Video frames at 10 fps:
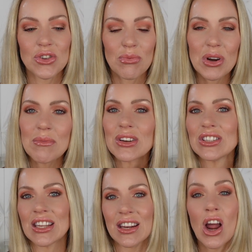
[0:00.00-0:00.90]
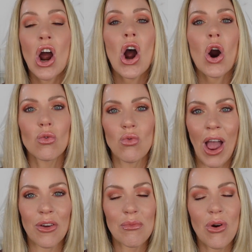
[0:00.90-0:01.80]
You pretty much need a
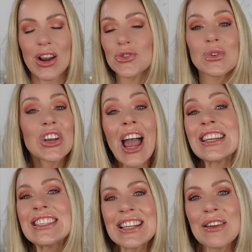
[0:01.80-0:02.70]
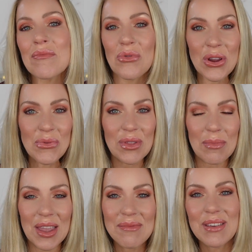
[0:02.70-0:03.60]
round brush, which I didn't bring with
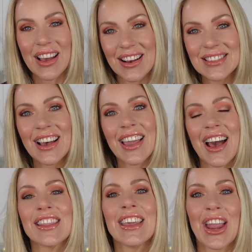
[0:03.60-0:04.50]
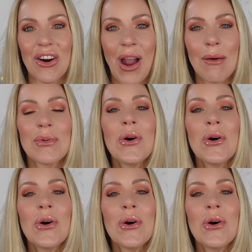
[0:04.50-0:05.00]
me because I had the Airwrap